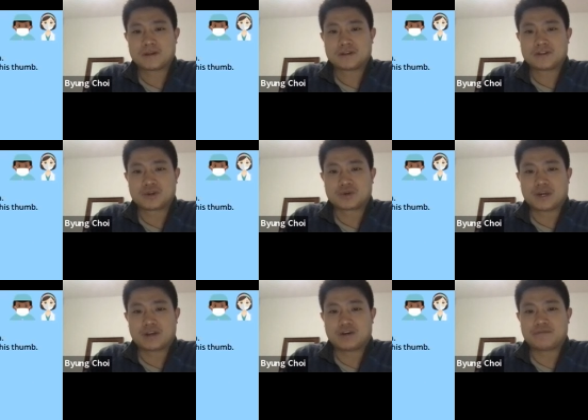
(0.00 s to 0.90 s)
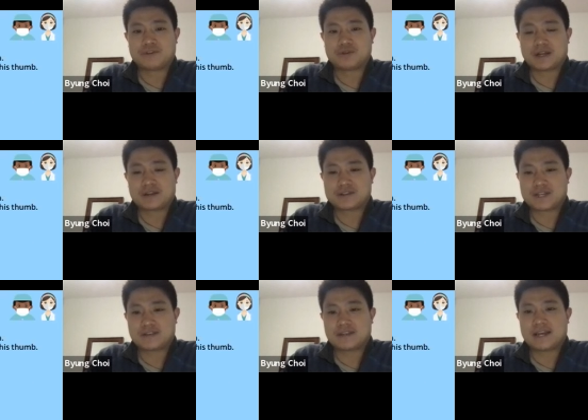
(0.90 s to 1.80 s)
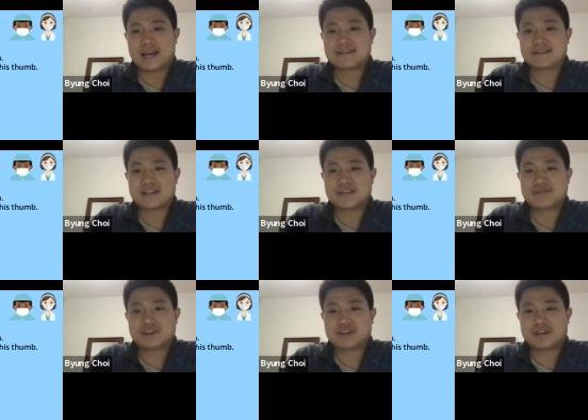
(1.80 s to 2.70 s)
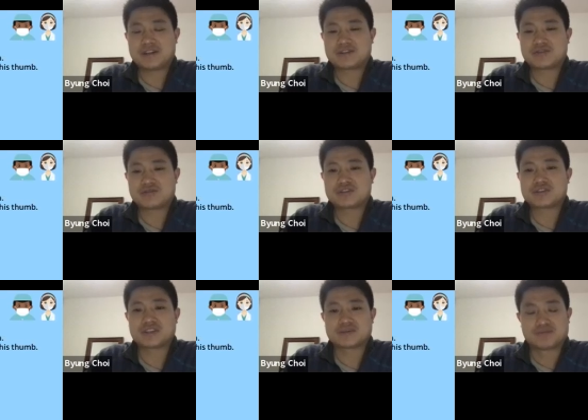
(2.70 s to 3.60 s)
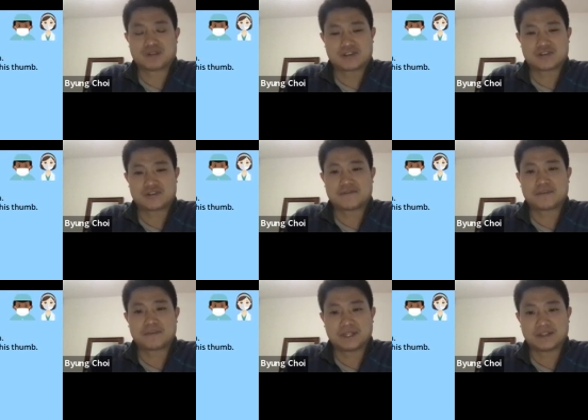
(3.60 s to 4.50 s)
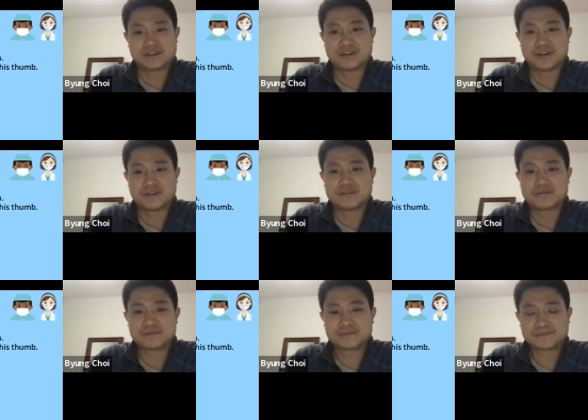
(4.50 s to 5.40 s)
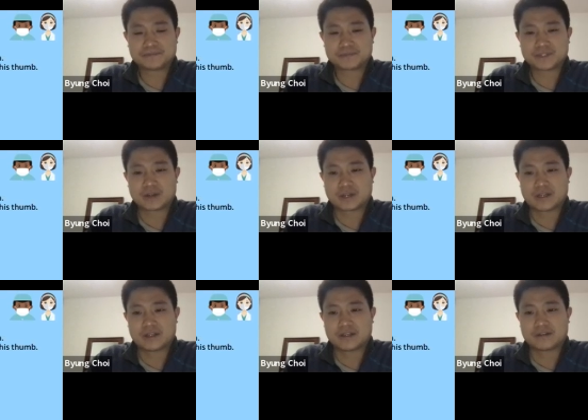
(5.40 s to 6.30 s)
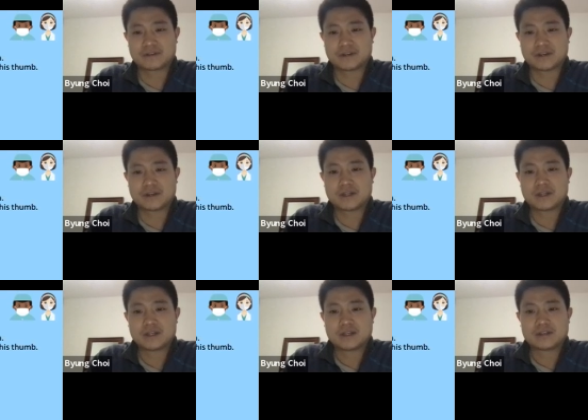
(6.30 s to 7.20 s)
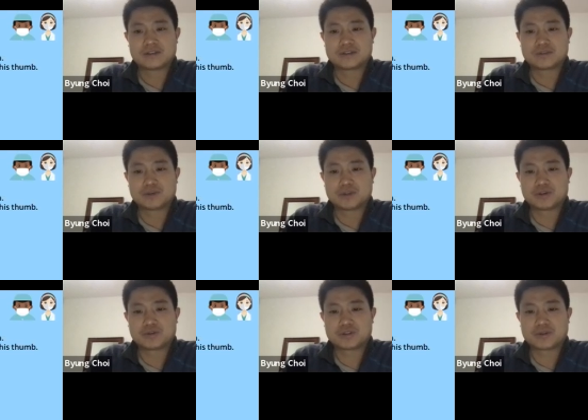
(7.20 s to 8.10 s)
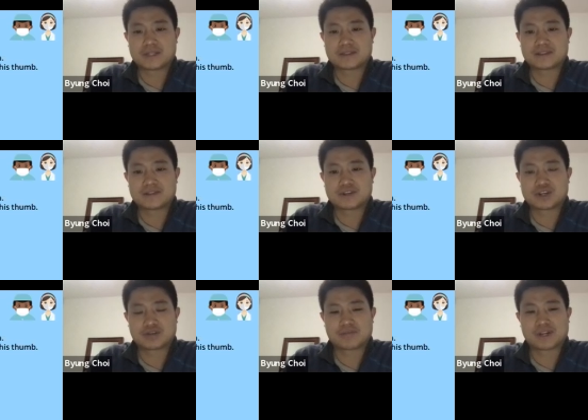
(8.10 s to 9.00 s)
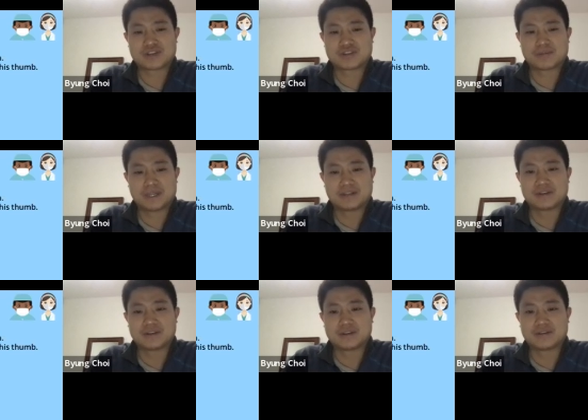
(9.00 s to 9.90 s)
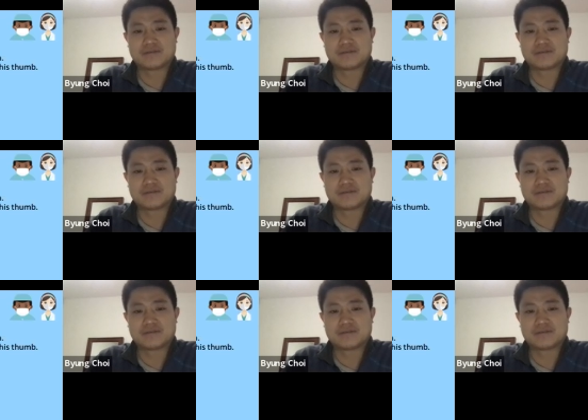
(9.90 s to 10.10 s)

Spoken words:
So quite a lot of you said the anterior interosseous branch of the median nerve. Okay, and so someone also answered recurrent branch of the median nerve.